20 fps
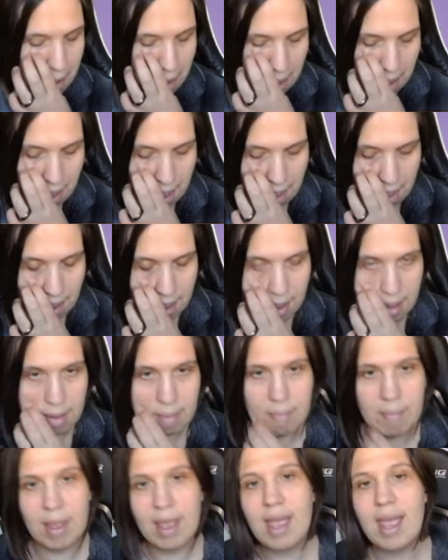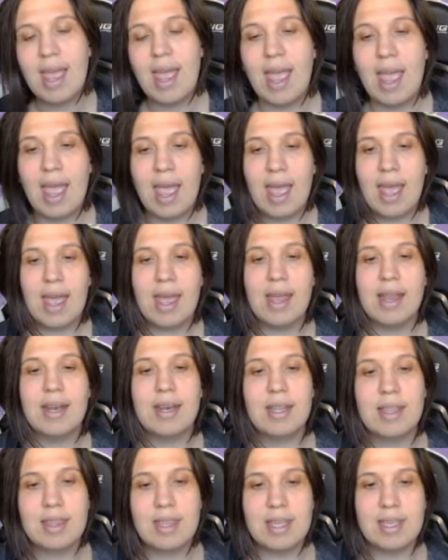
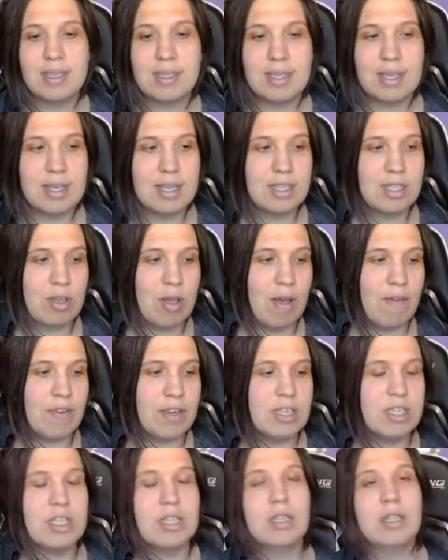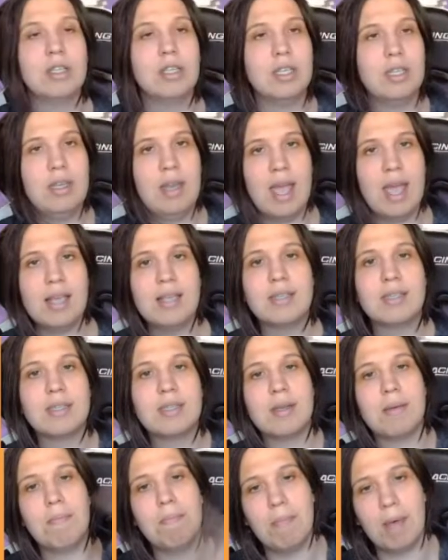And this is, you have until
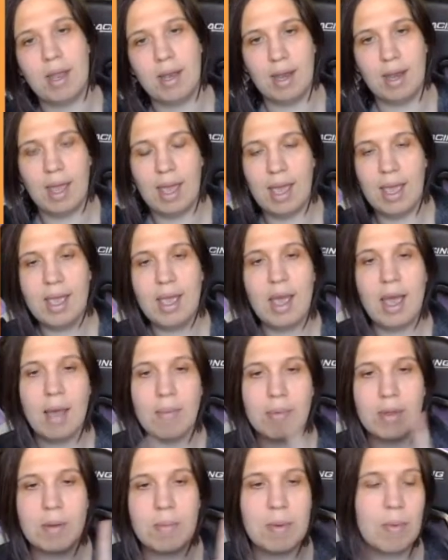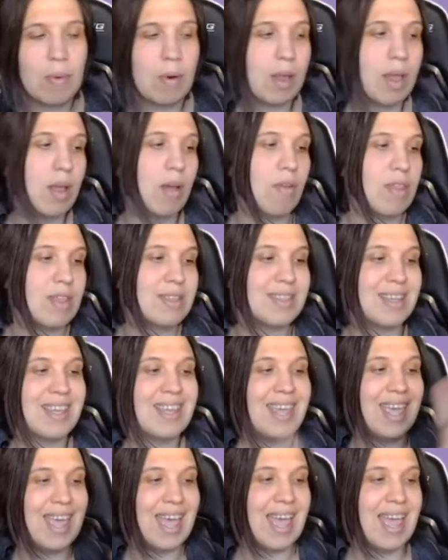next Monday. I'm going to be working on this
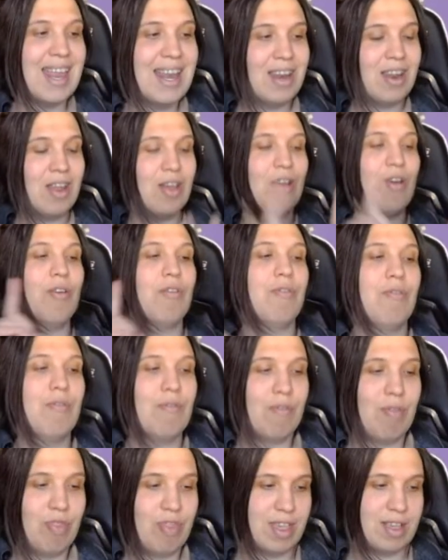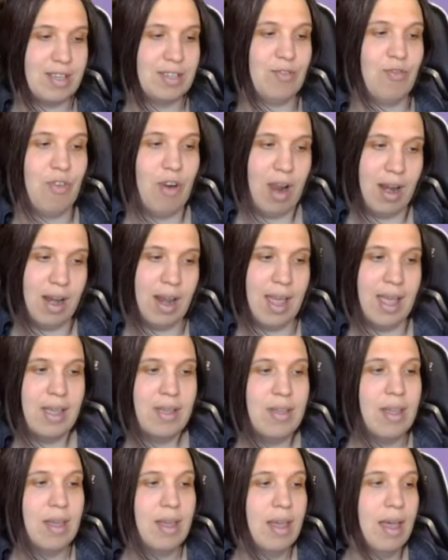again on this
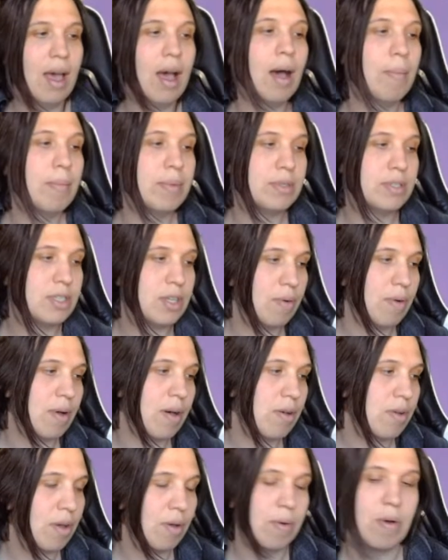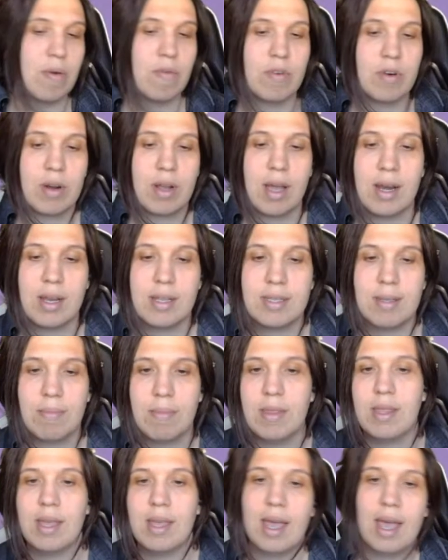Friday. And so I'll go over kind of some
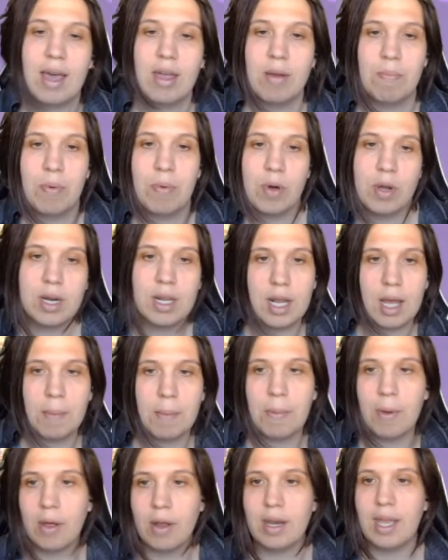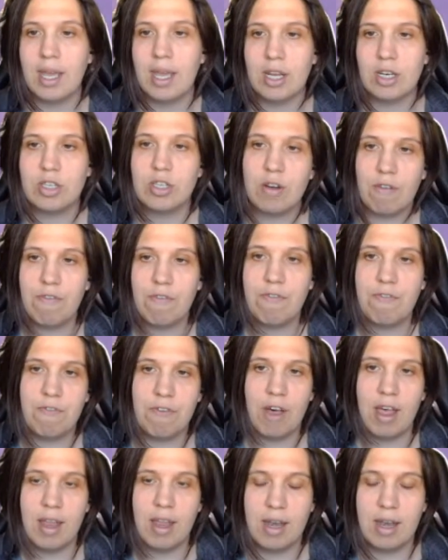of the how to put it up on itch
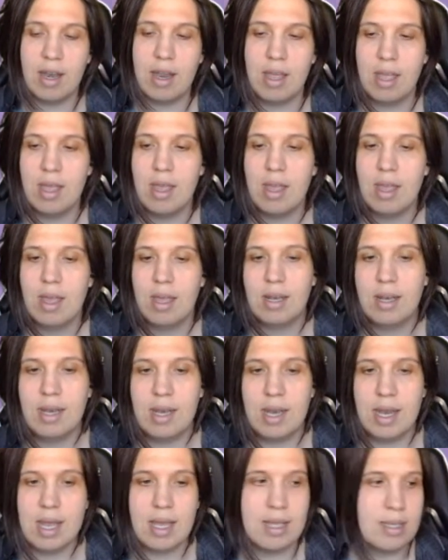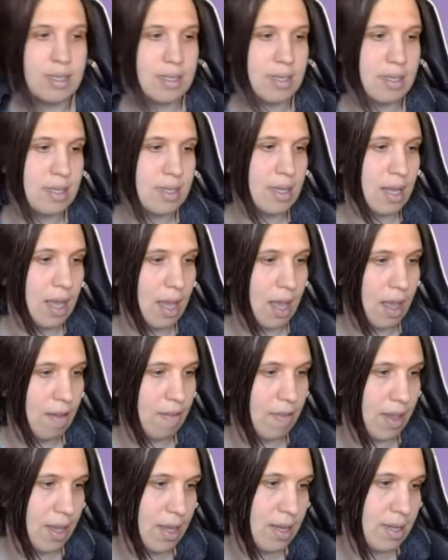funness of
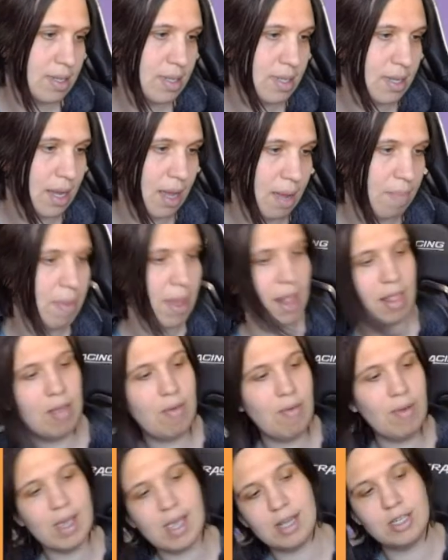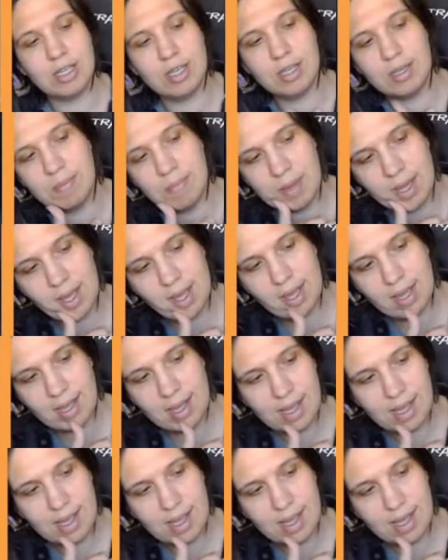it. Hello, Agent B.